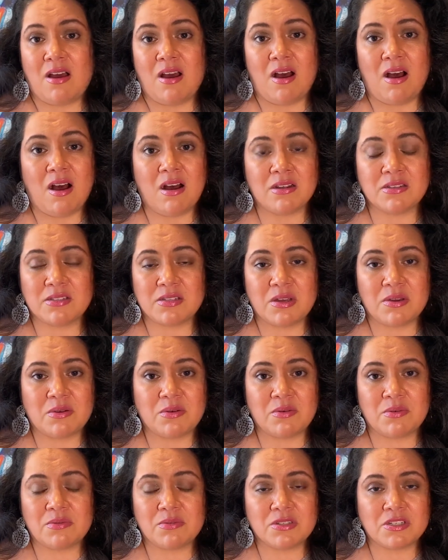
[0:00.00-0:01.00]
Also,
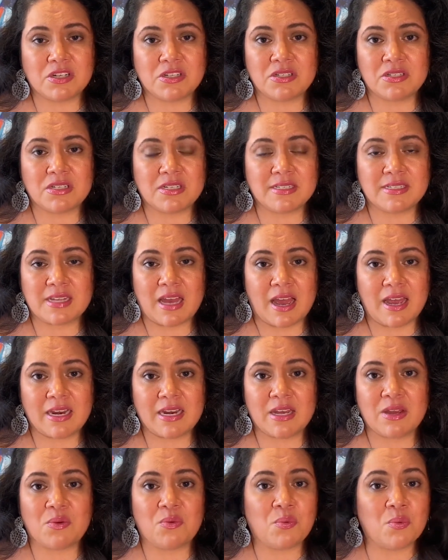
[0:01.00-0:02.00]
just
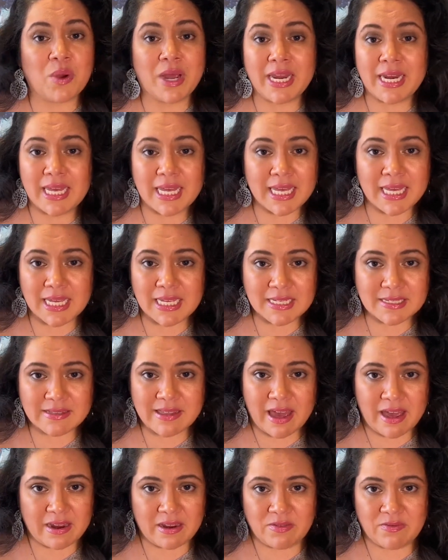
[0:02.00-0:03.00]
deciding what is
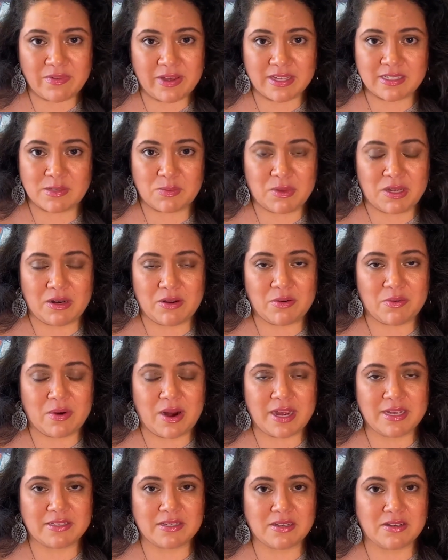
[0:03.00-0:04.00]
that investment
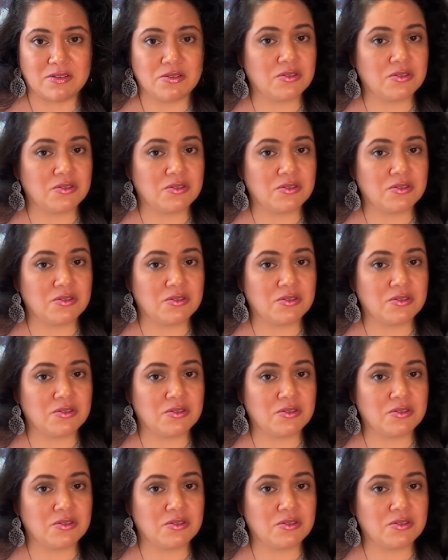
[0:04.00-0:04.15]
horizon.